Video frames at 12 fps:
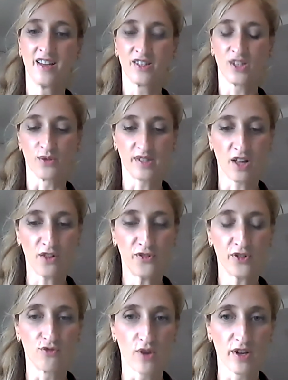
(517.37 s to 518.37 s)
So
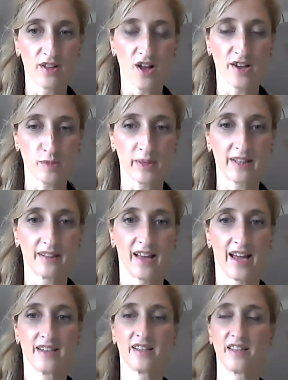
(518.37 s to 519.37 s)
Salford Royal Hospital,
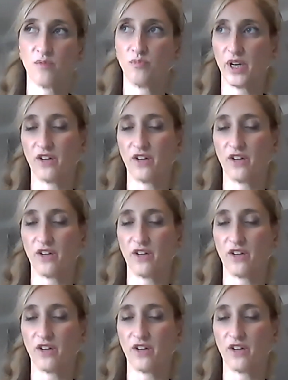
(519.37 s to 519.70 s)
under the umbrella